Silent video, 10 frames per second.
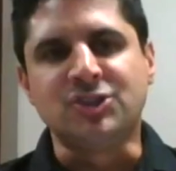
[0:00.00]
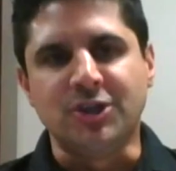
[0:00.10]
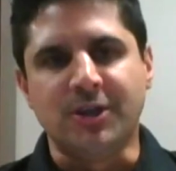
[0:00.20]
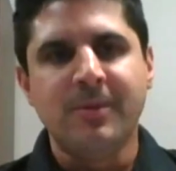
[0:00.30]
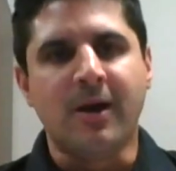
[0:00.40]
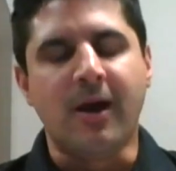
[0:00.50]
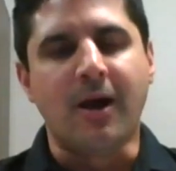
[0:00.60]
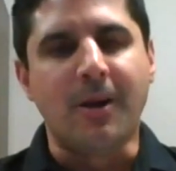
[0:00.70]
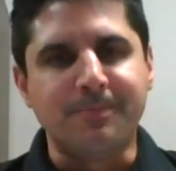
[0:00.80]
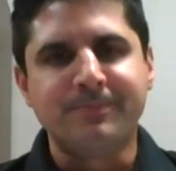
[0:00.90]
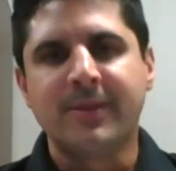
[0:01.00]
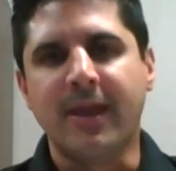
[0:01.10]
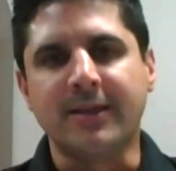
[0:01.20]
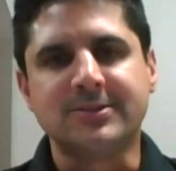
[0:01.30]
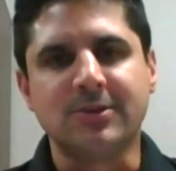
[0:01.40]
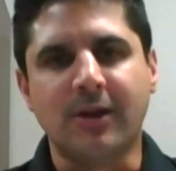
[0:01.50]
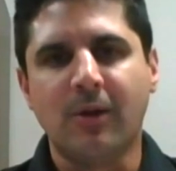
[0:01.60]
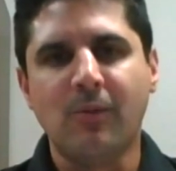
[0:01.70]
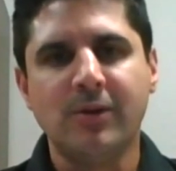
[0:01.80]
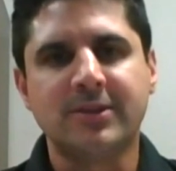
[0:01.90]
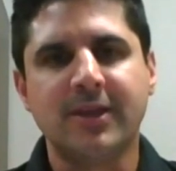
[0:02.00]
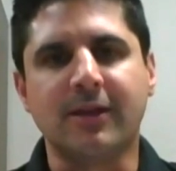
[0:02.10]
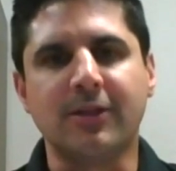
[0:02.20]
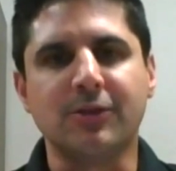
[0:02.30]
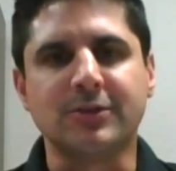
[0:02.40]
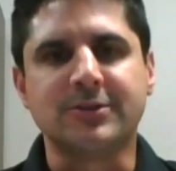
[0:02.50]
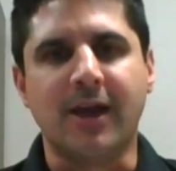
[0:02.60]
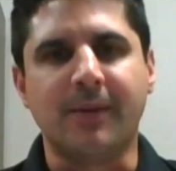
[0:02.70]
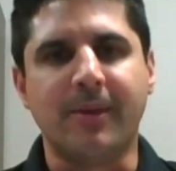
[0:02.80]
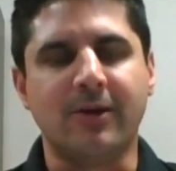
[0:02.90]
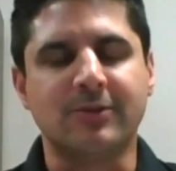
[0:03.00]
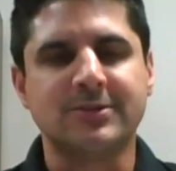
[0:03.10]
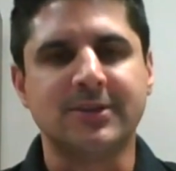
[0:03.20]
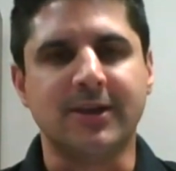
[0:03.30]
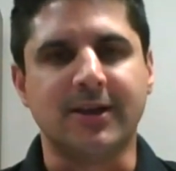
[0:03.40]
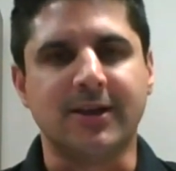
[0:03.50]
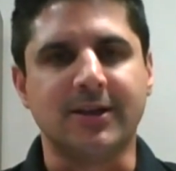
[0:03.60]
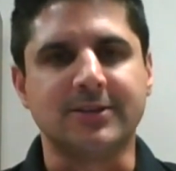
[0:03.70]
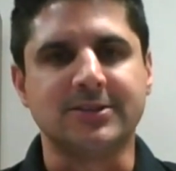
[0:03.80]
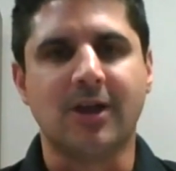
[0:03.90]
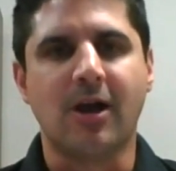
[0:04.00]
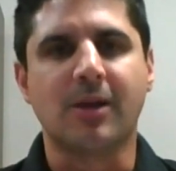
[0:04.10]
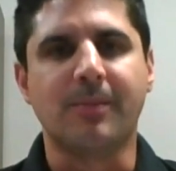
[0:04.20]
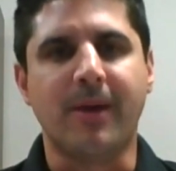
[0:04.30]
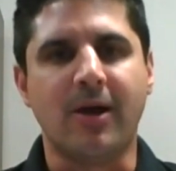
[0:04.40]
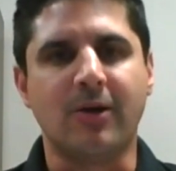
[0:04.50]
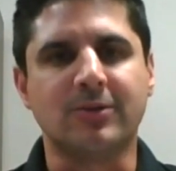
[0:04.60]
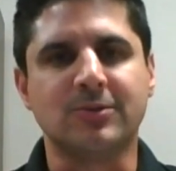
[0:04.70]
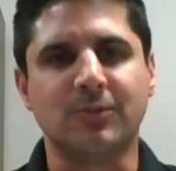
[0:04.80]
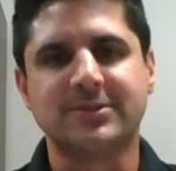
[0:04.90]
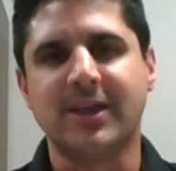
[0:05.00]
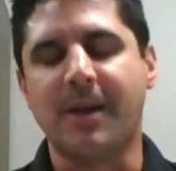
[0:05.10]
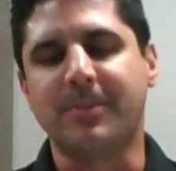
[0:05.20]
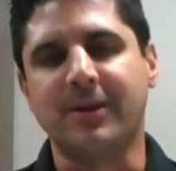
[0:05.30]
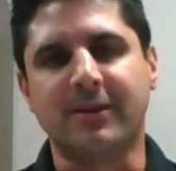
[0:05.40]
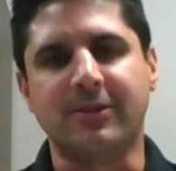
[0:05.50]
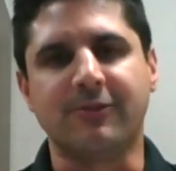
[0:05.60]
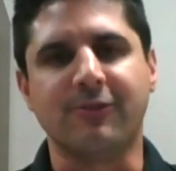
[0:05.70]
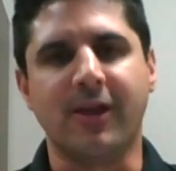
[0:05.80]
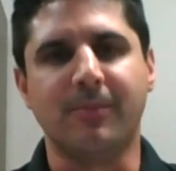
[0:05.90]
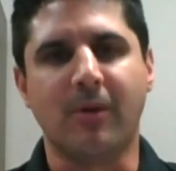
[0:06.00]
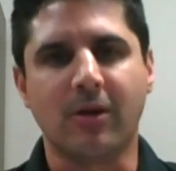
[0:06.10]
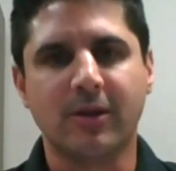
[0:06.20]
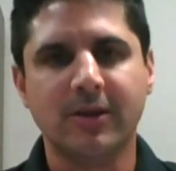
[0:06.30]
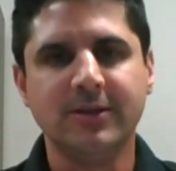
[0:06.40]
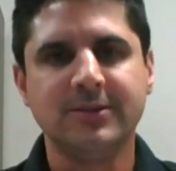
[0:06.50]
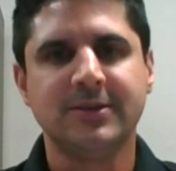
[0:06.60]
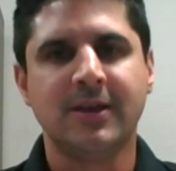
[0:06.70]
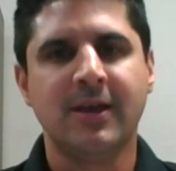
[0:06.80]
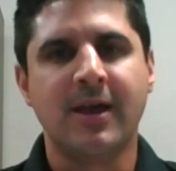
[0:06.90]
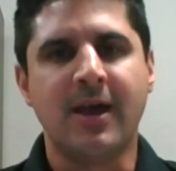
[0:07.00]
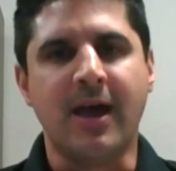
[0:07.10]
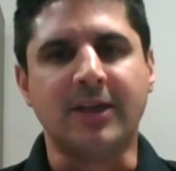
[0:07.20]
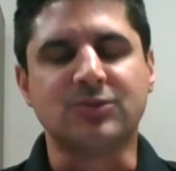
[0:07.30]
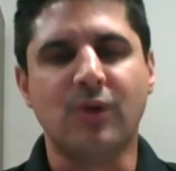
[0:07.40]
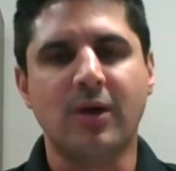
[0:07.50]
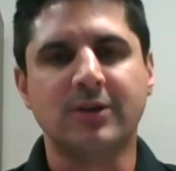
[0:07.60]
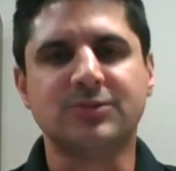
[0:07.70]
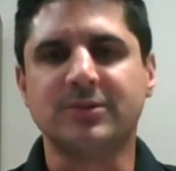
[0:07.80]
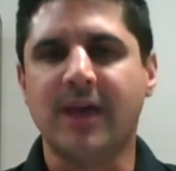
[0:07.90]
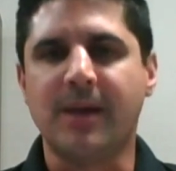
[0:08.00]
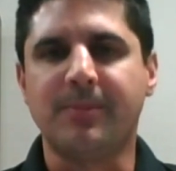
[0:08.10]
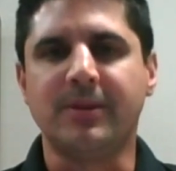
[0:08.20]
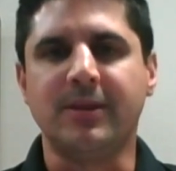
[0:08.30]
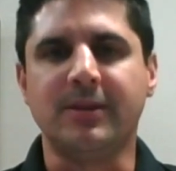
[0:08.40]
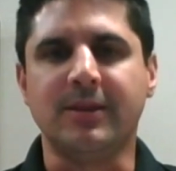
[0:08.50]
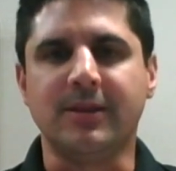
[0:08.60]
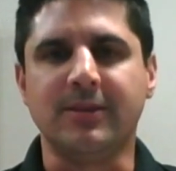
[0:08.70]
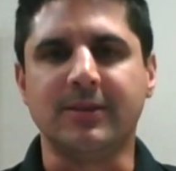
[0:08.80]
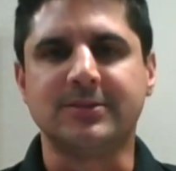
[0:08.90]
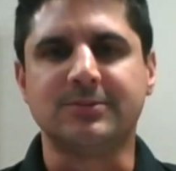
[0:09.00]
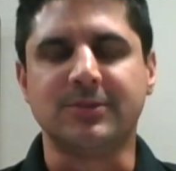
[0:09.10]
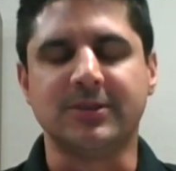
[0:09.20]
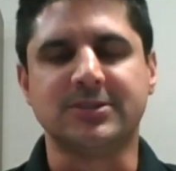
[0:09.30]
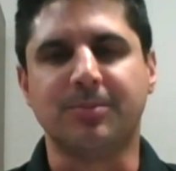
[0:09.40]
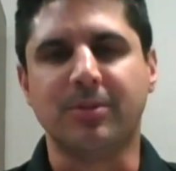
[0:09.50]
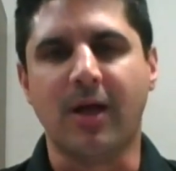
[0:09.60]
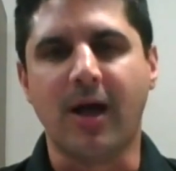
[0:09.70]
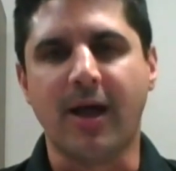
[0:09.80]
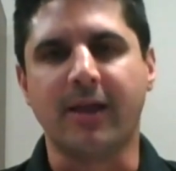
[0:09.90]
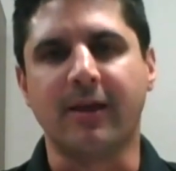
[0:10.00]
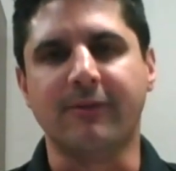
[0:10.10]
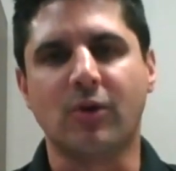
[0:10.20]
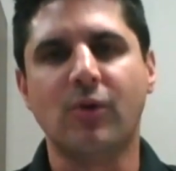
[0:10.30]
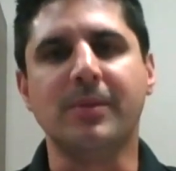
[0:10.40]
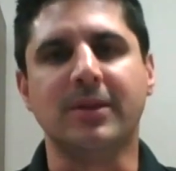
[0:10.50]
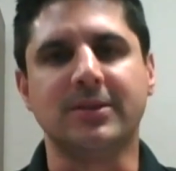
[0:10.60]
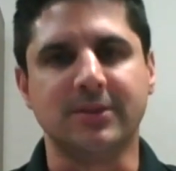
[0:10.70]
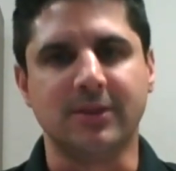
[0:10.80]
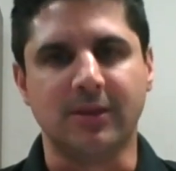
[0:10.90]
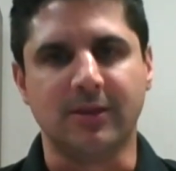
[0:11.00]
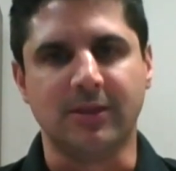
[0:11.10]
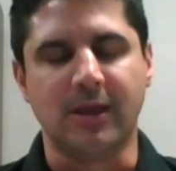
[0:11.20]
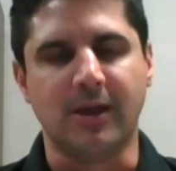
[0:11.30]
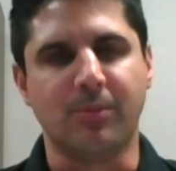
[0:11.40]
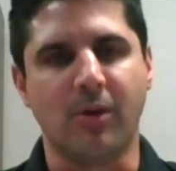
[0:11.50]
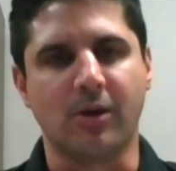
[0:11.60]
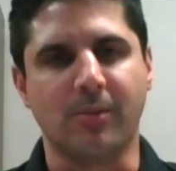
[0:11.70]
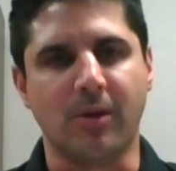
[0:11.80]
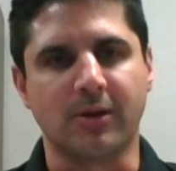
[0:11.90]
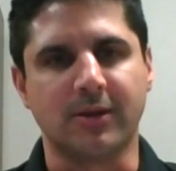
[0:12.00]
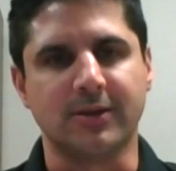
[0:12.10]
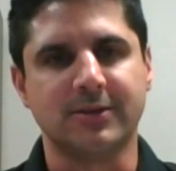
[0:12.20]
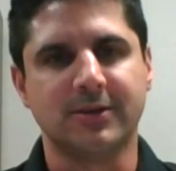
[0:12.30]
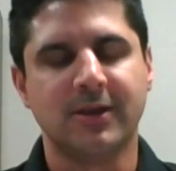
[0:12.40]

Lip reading: Jim. Hey, so I wanted to take a little time out to talk about what's happening in the freight market, as well as what's happening with the supply of equipment in the broader market.